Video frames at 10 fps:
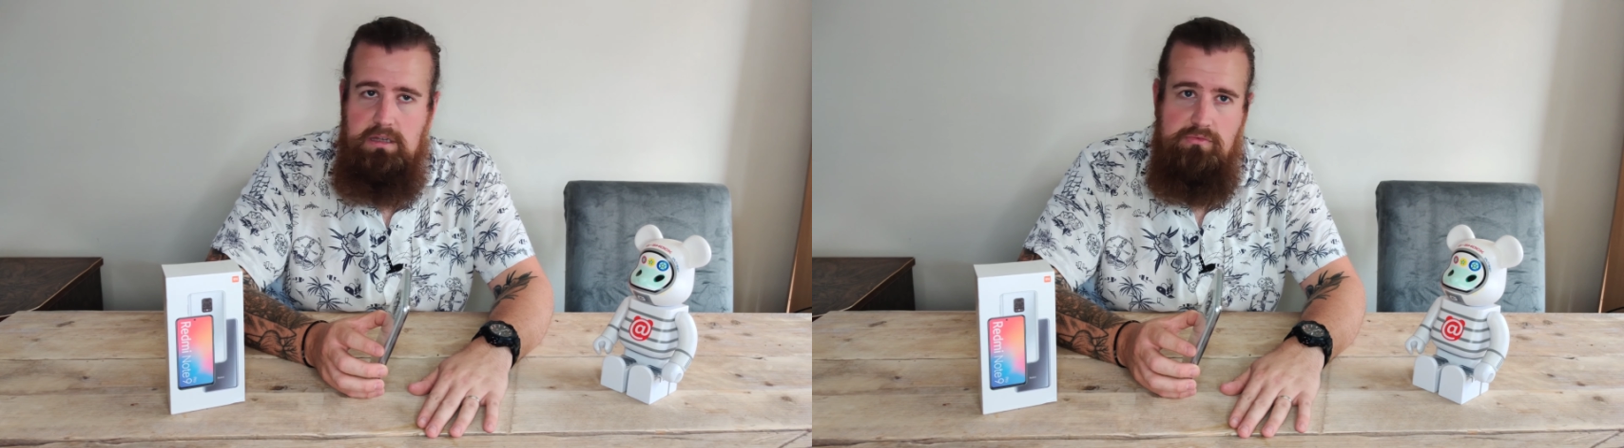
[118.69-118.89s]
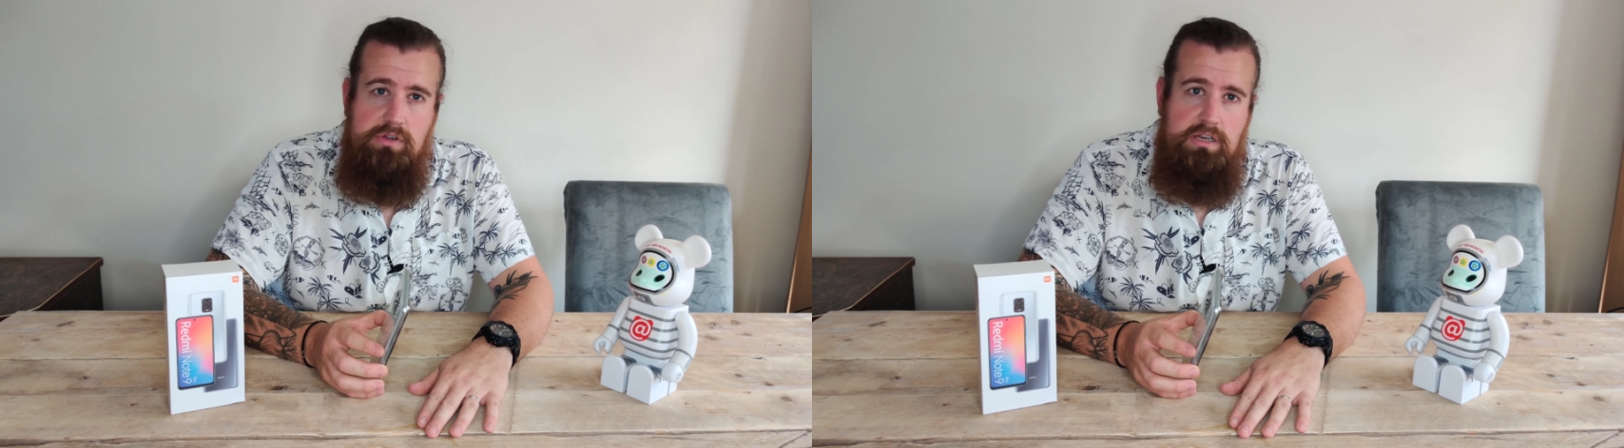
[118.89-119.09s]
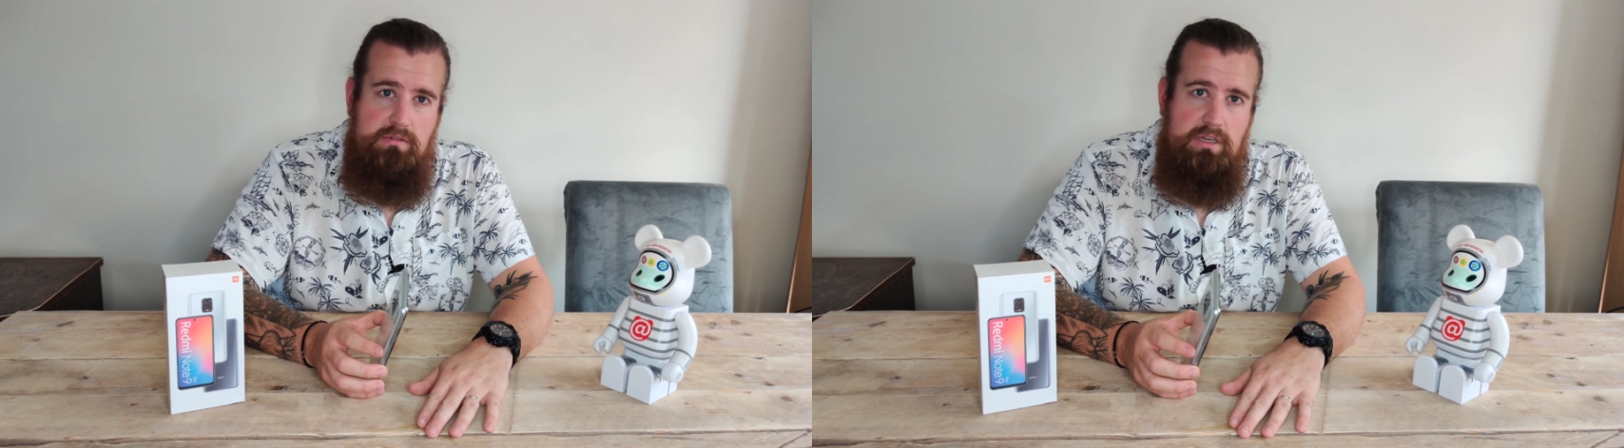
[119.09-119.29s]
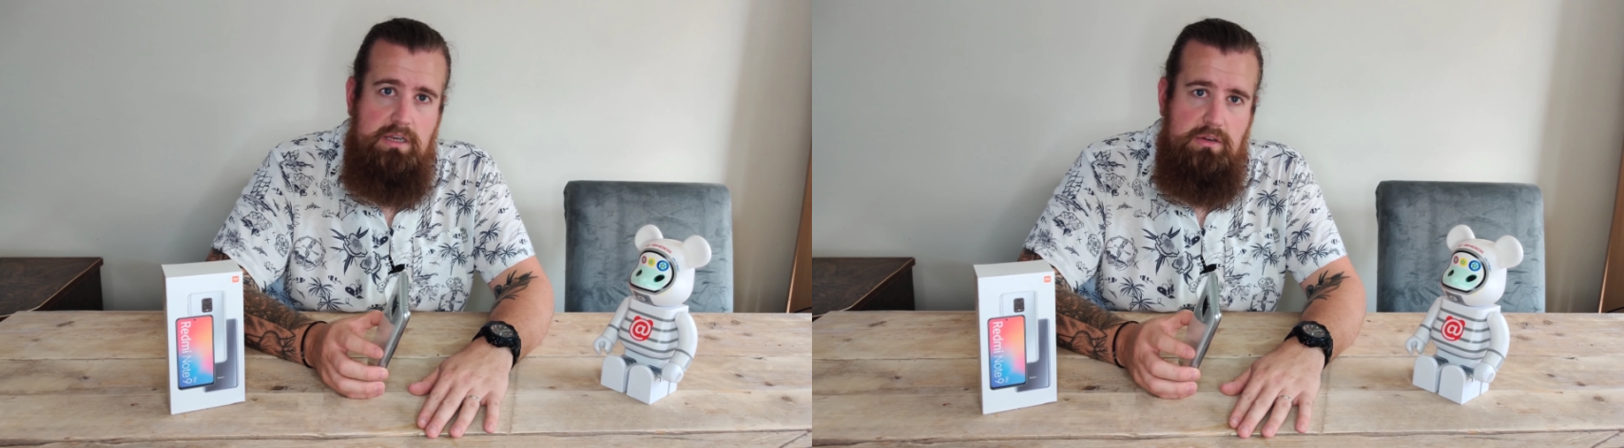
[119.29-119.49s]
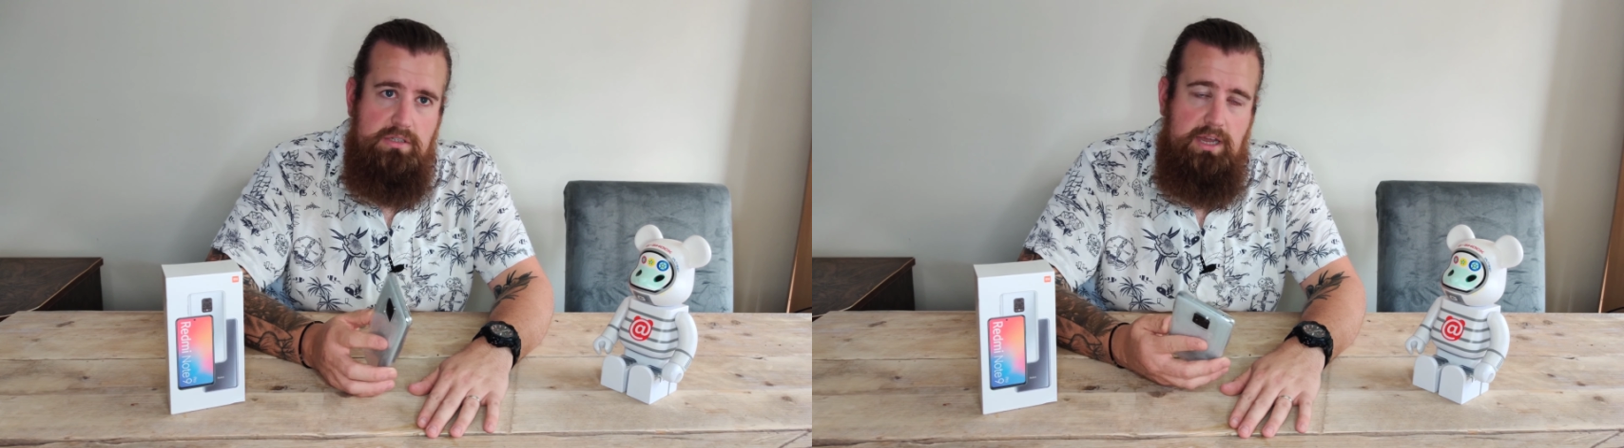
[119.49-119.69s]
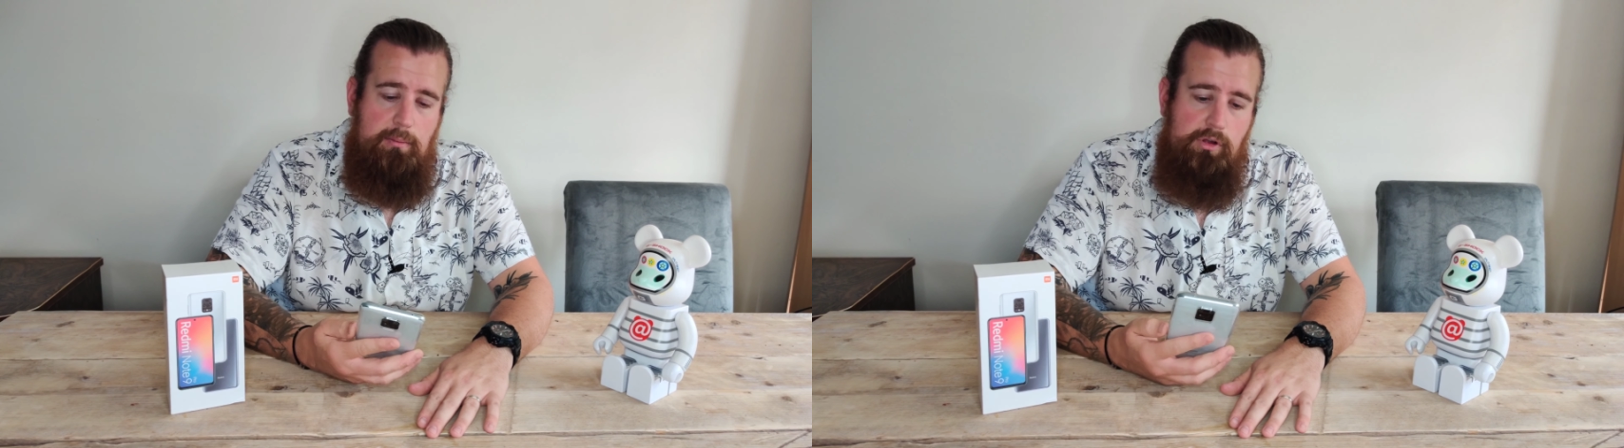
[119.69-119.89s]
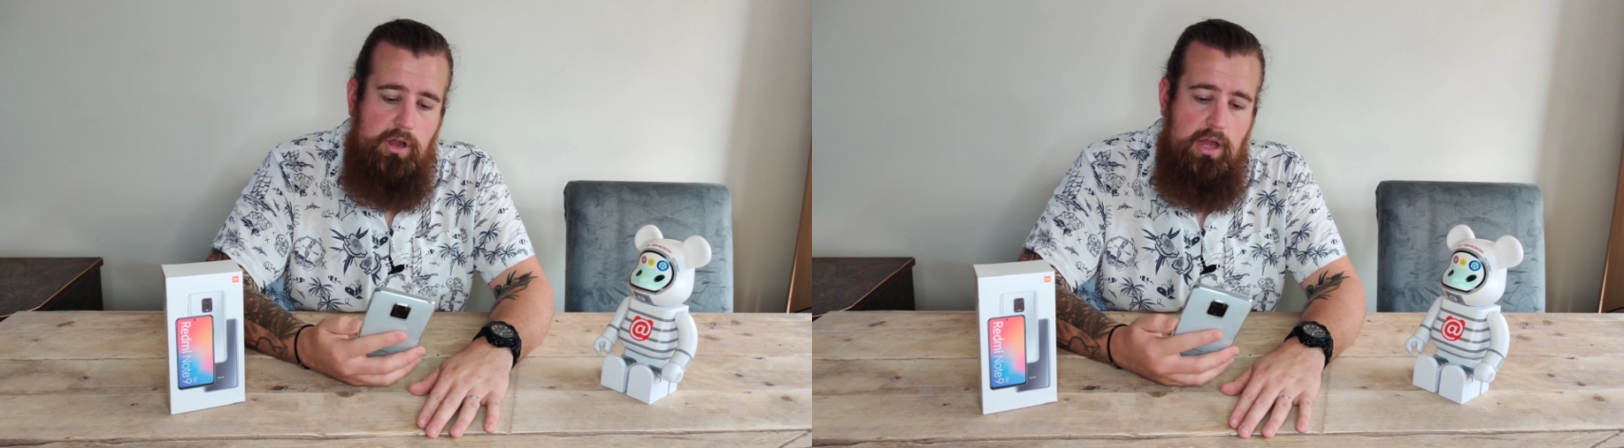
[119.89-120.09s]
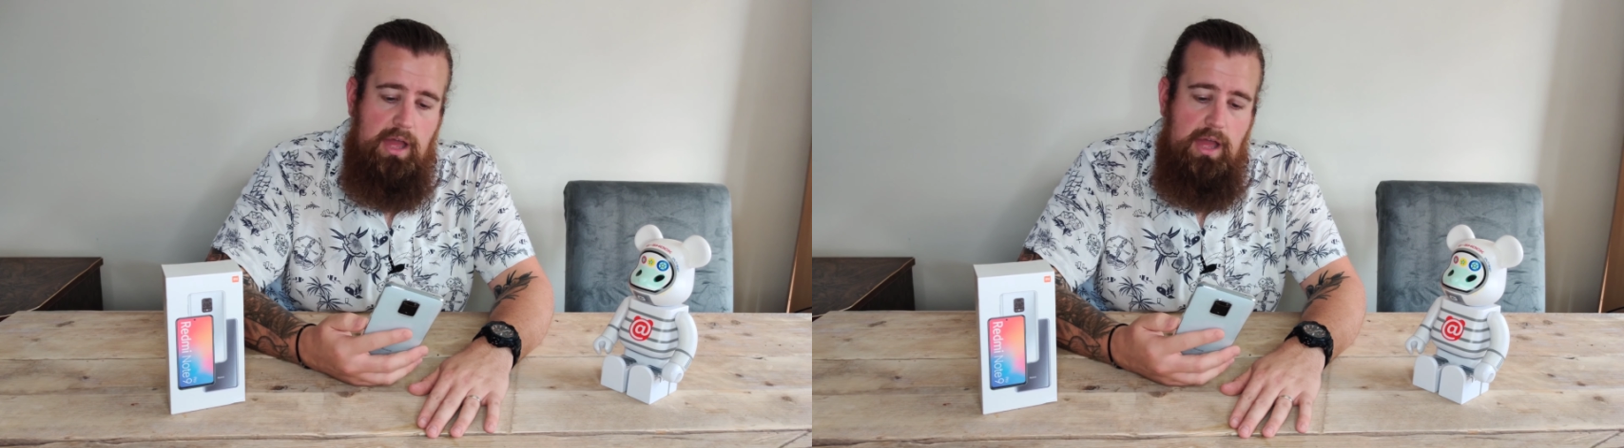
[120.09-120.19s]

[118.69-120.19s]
a really nice camera,